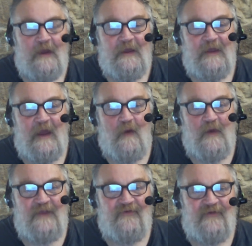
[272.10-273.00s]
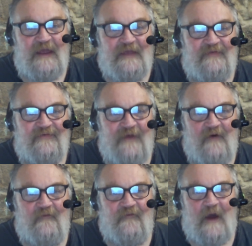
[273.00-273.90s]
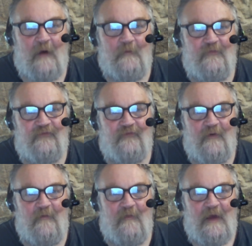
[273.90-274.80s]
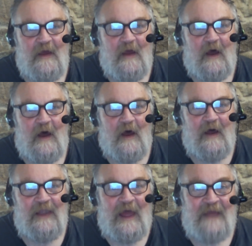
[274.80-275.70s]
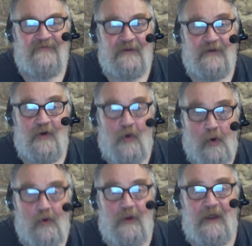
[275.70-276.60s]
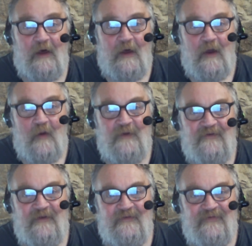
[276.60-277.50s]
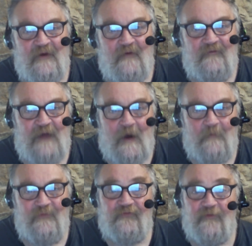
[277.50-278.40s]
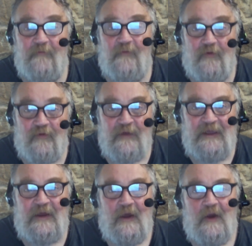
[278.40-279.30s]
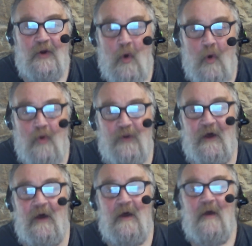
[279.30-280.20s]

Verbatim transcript: yeah, which itself comes from uh, Latin, corda, which itself comes from Greek, corda,